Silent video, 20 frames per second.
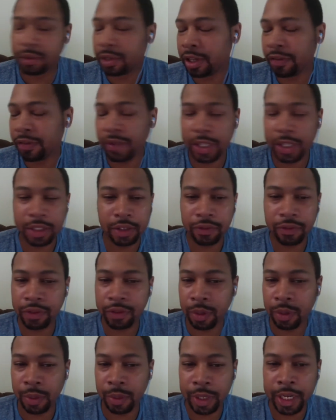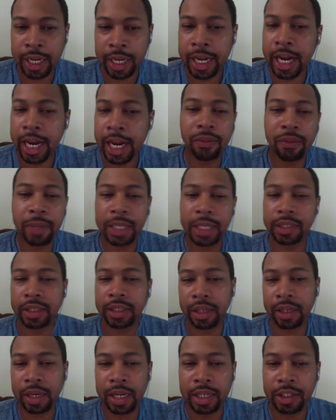Invest in 401k. Everybody's
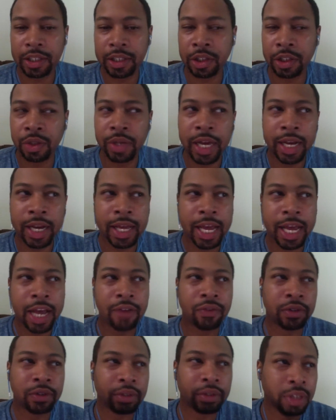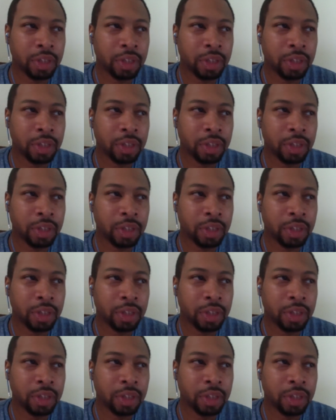telling you that. So you got to have a